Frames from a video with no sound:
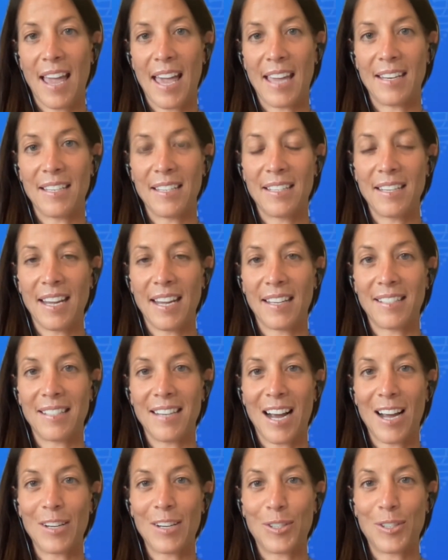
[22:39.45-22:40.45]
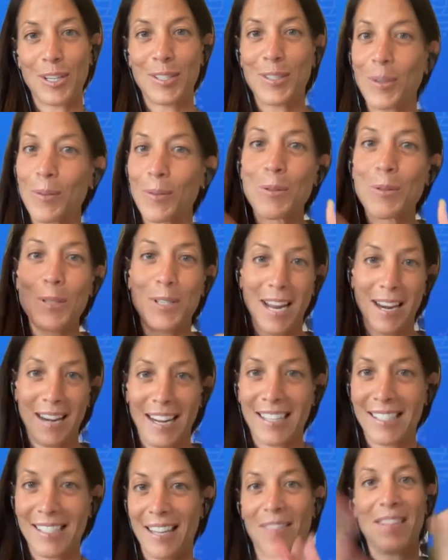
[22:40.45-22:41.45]
And it's not just
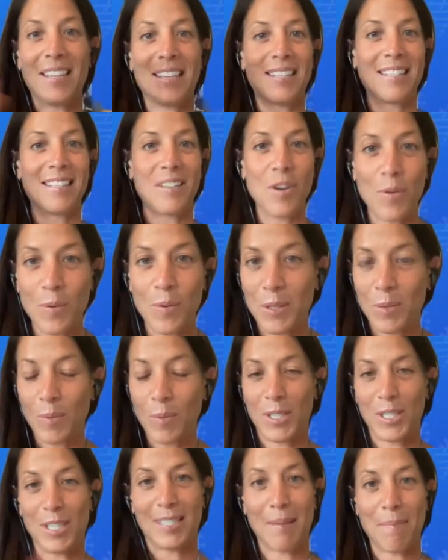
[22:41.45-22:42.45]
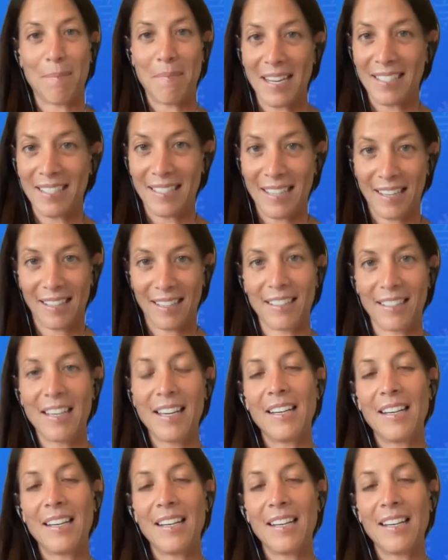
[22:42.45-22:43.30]
Ultragenics and this news, which is amazing,